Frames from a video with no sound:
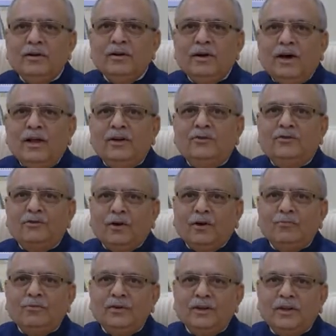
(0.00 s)
I'll
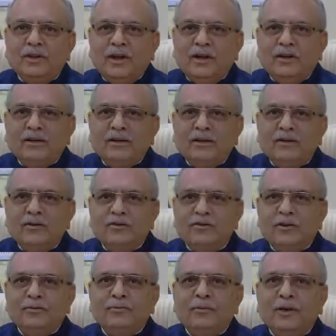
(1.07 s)
stop with that
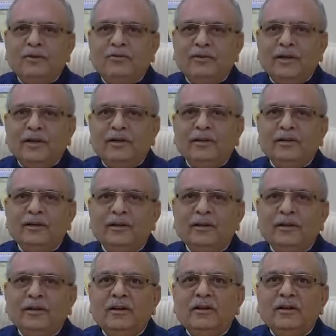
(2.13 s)
just by saying
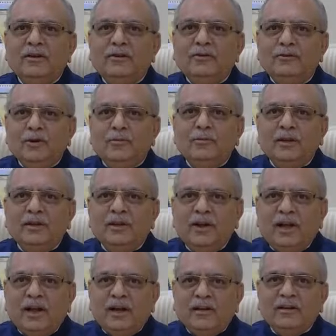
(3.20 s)
your
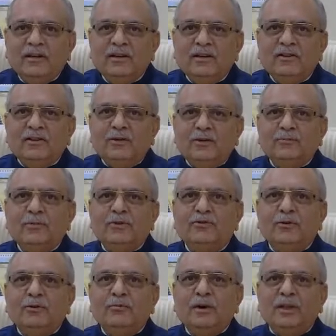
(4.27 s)
motherland is as much
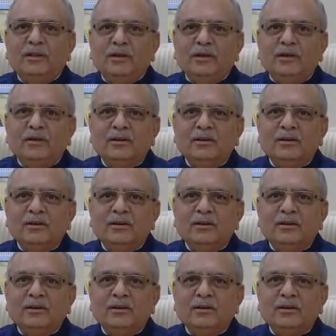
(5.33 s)
your mother